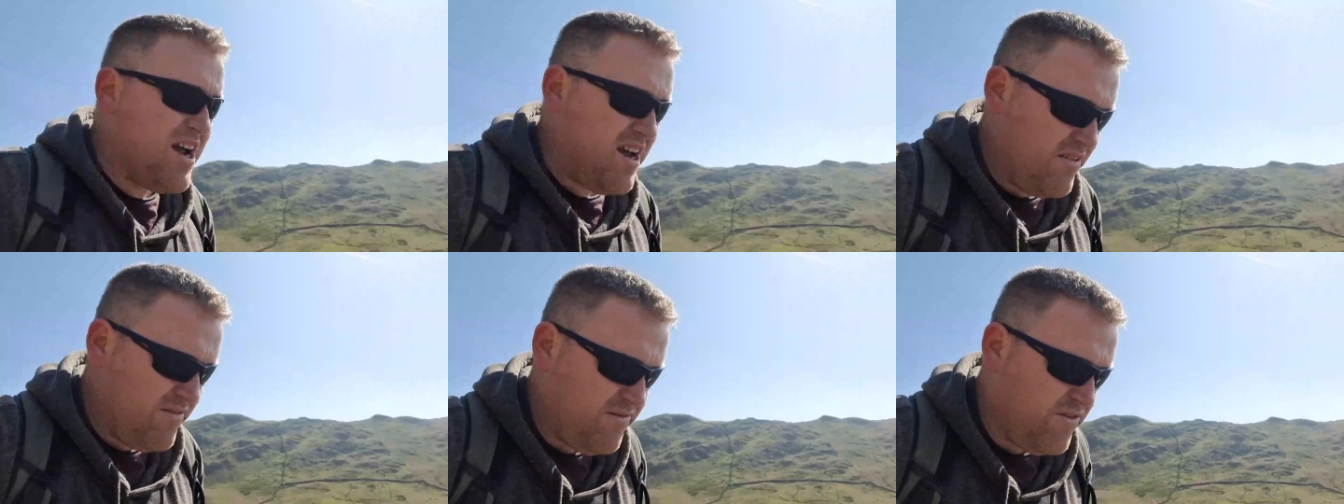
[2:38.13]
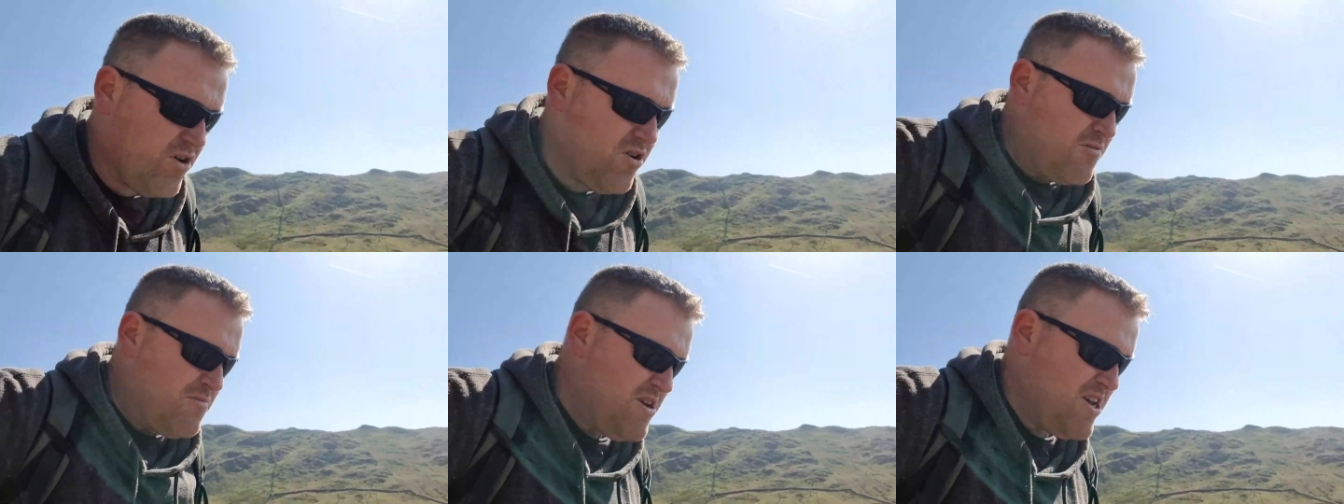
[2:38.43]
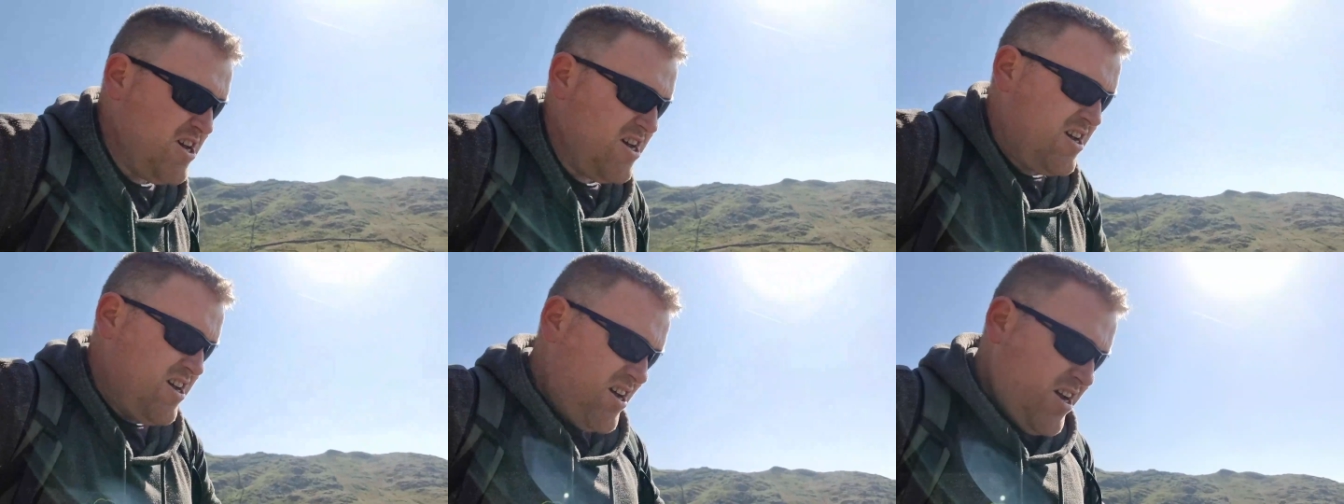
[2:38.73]
wait for
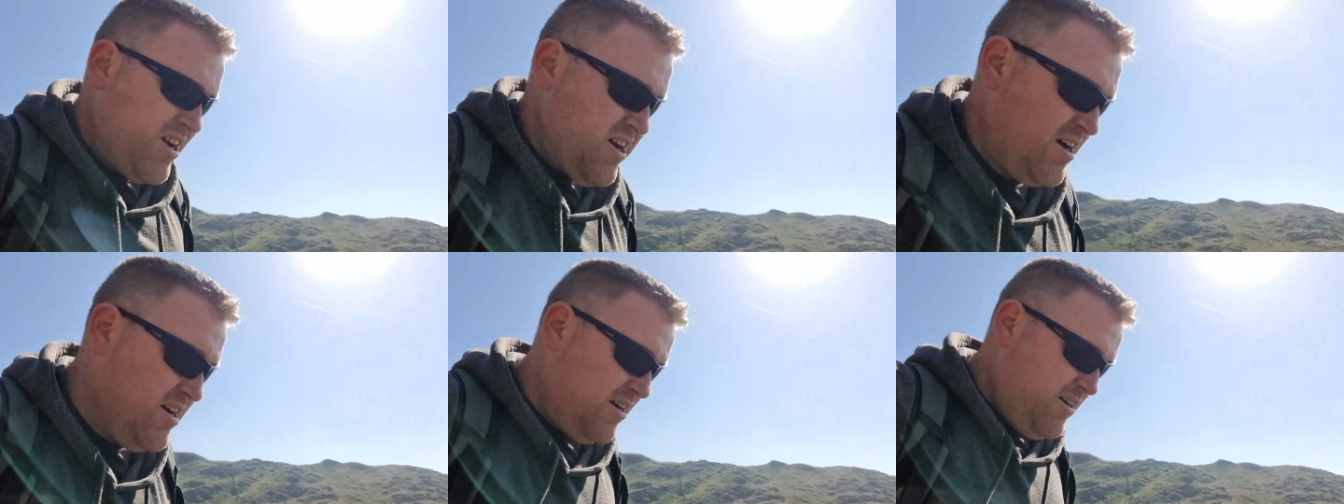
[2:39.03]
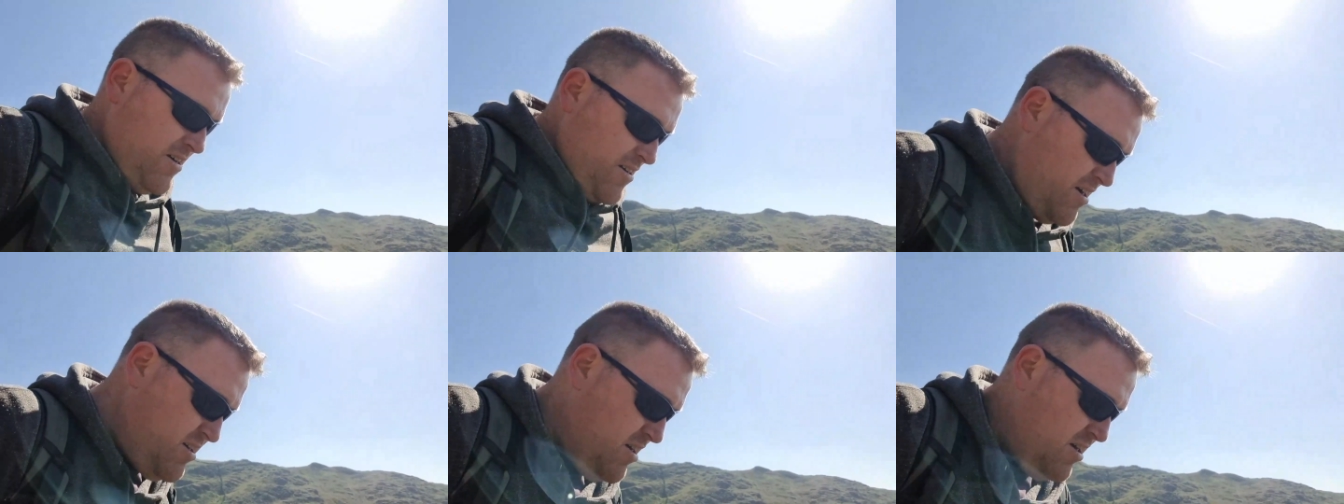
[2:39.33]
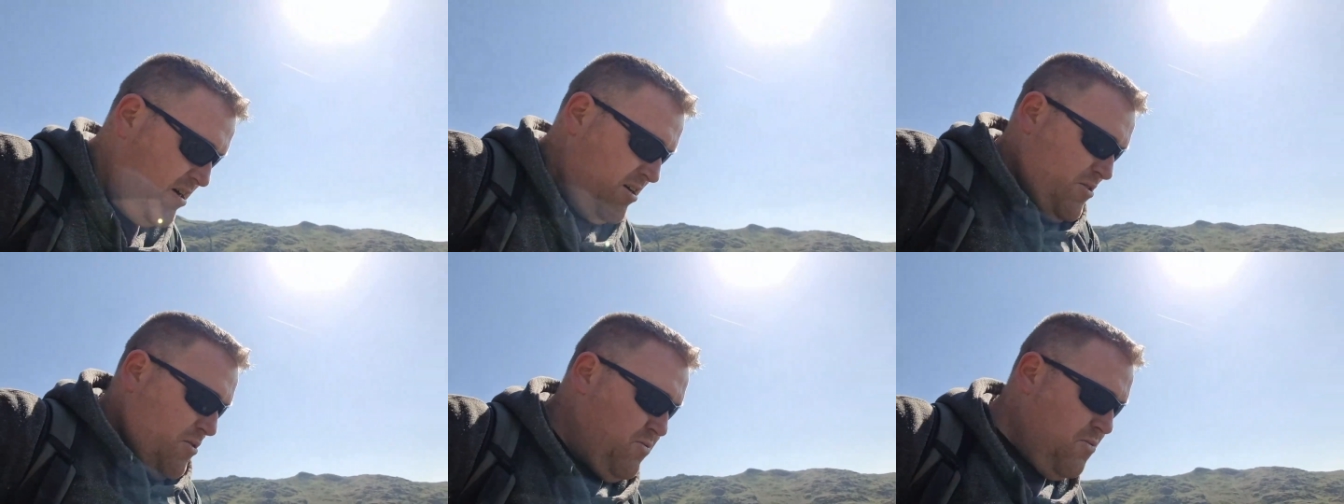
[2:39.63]
me
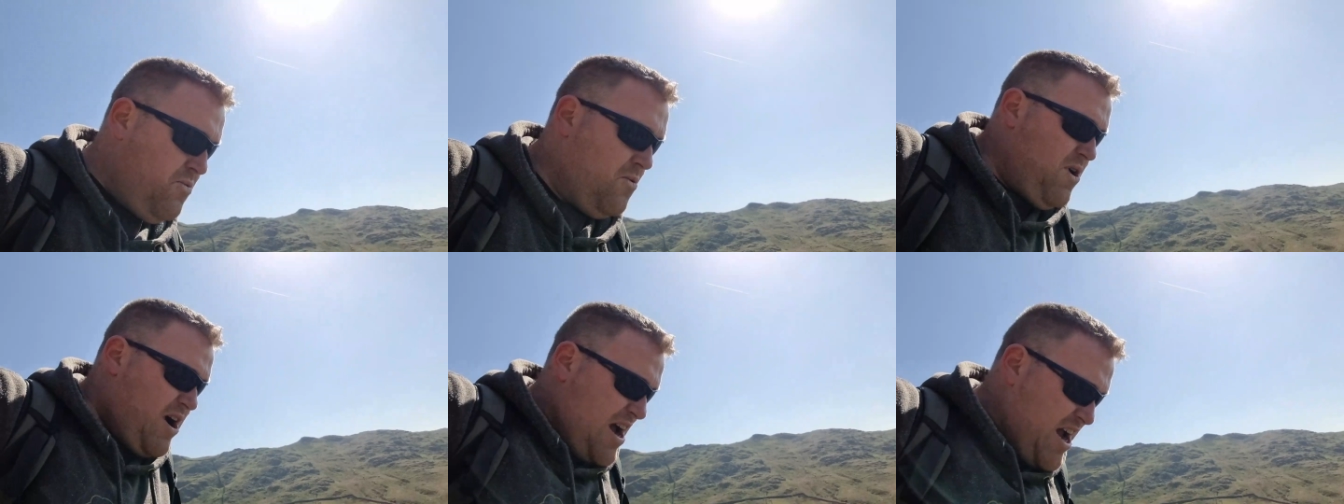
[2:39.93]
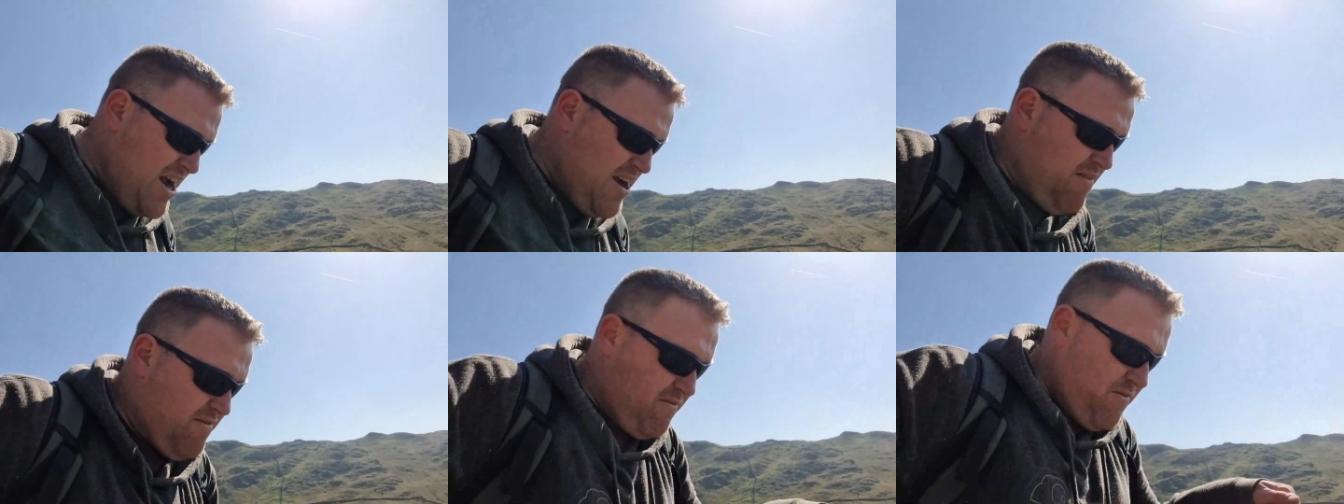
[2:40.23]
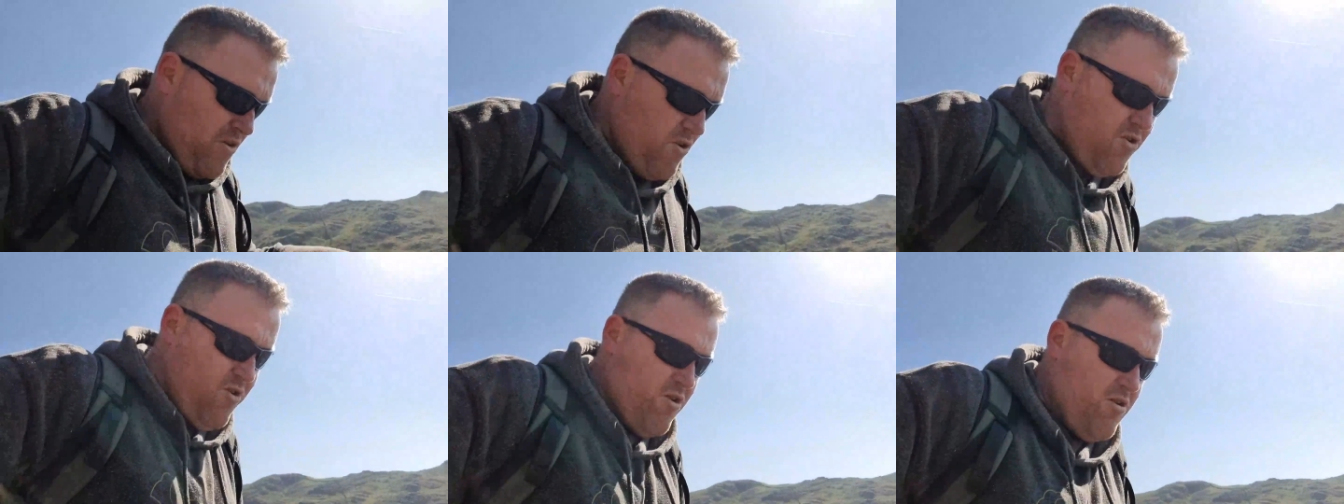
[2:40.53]
wait
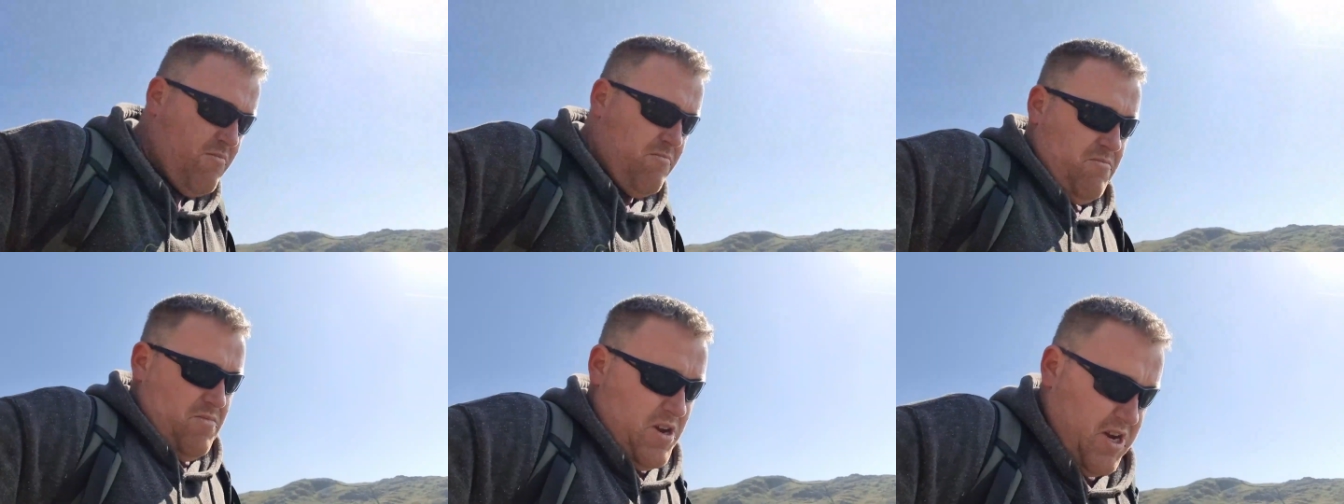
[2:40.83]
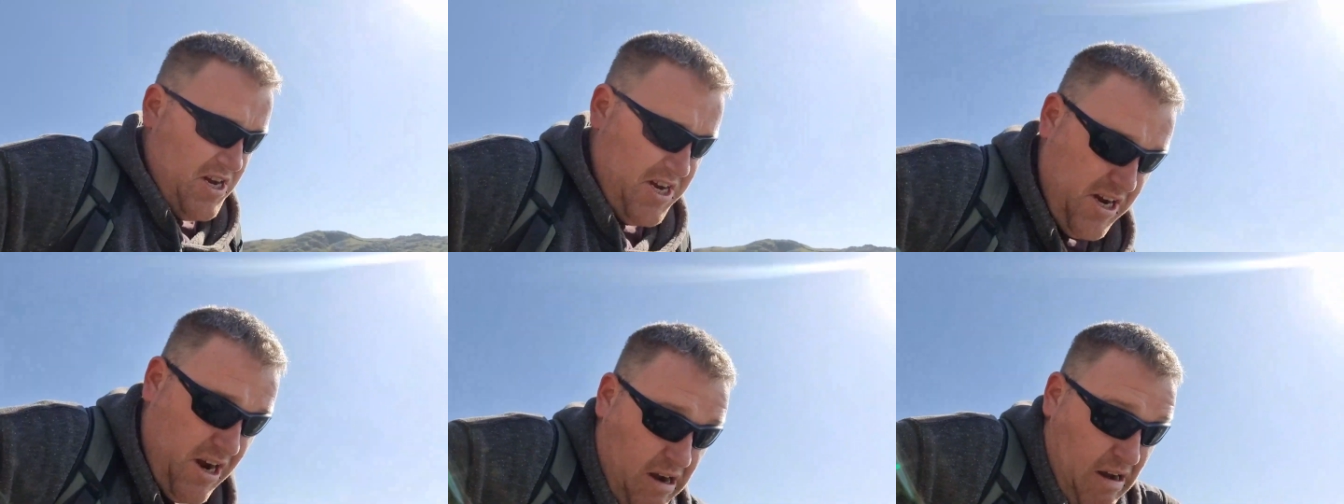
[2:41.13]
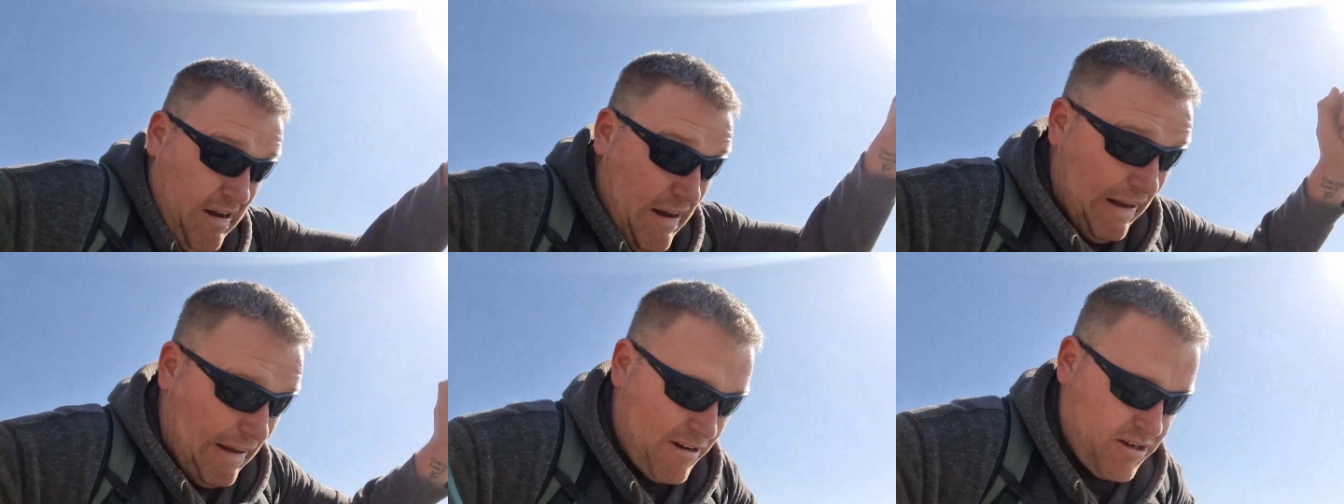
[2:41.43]
for me
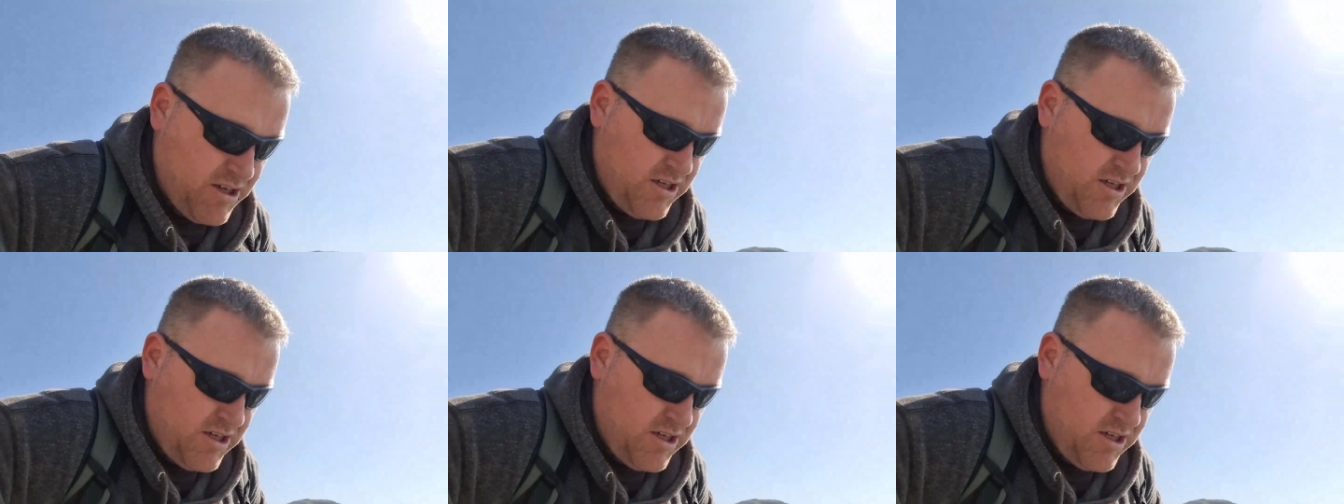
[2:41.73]
ah,